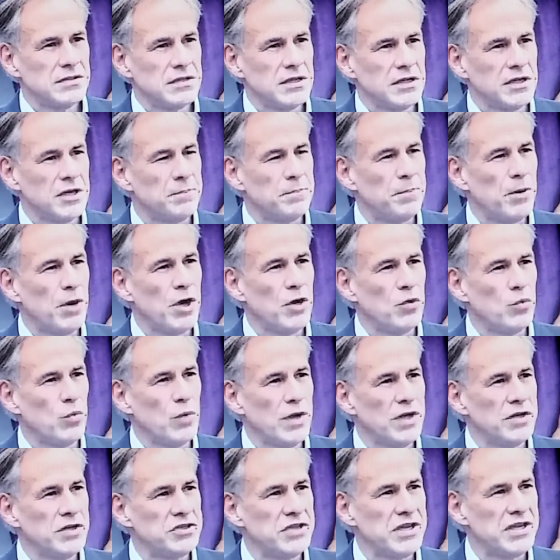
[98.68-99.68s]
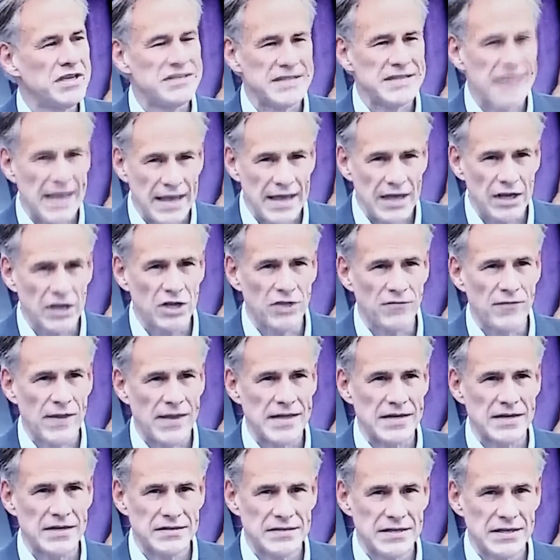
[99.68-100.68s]
and upon which has
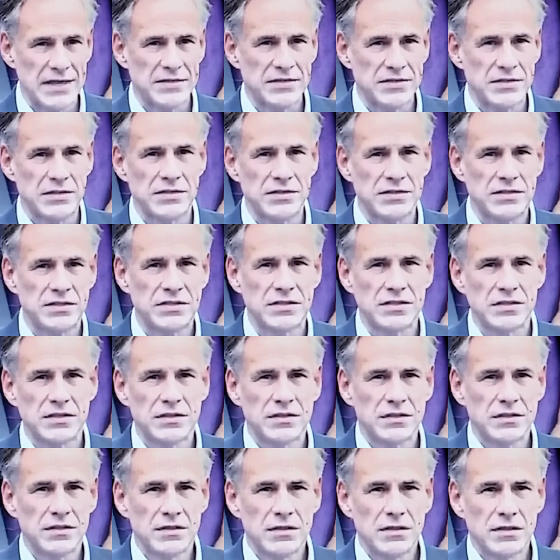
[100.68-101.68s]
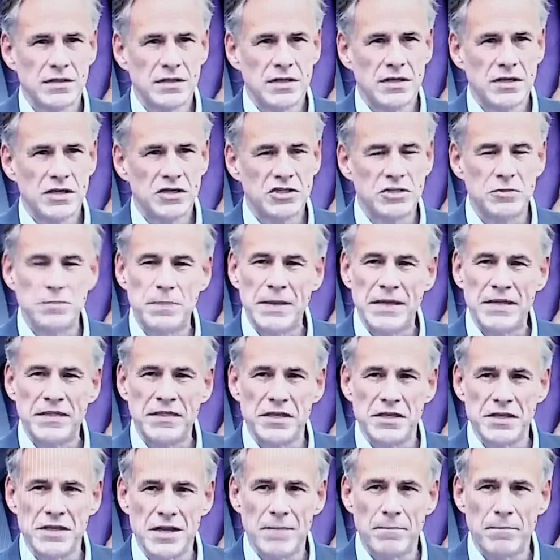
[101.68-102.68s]
elevated Texas to be
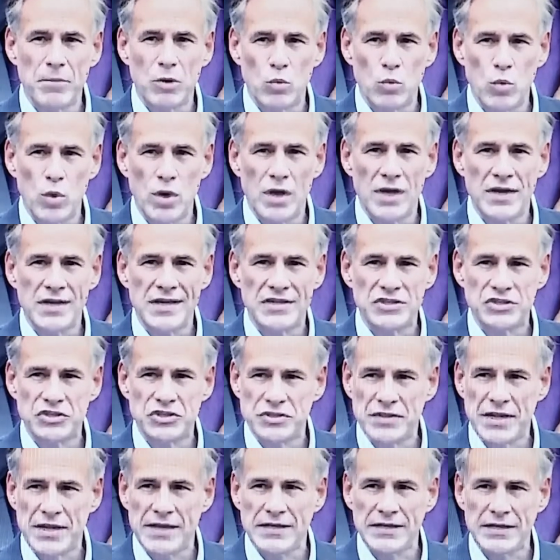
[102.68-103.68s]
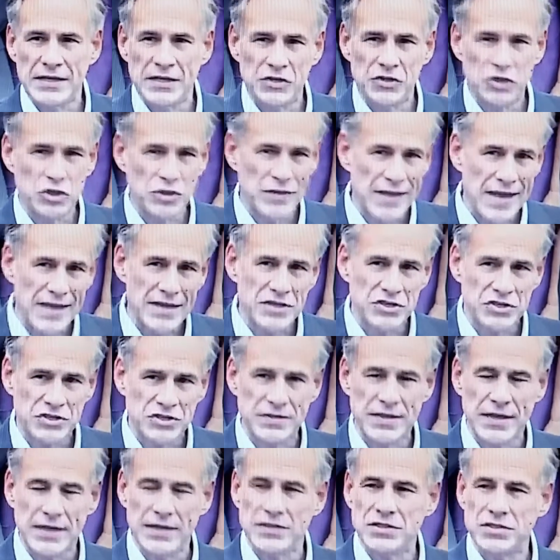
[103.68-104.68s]
the #1 state in the United
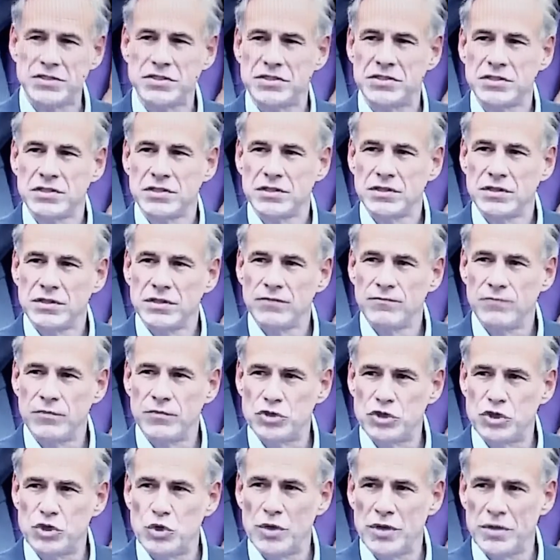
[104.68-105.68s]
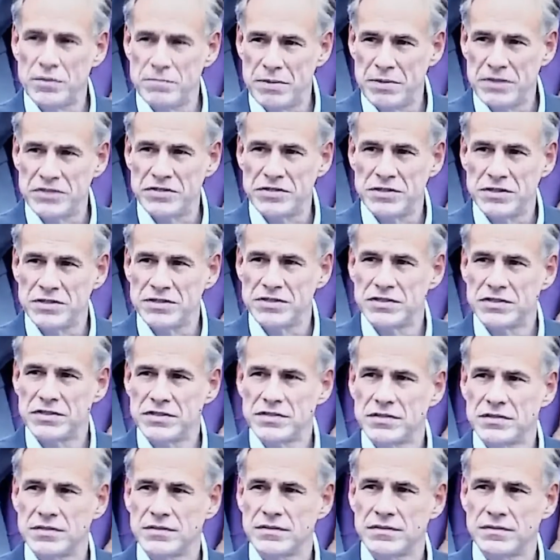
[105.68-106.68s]
States for doing
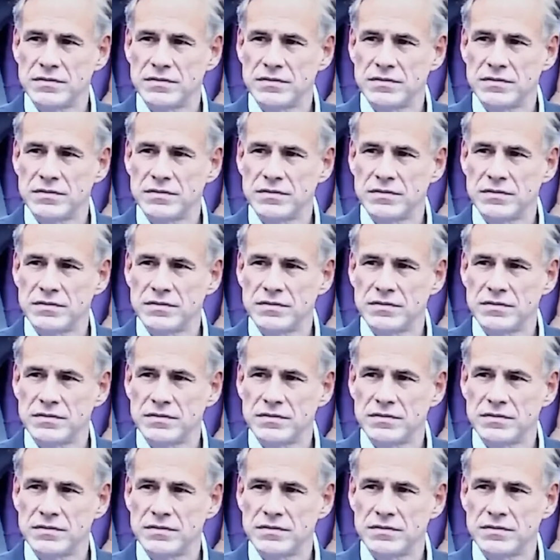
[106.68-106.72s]
business.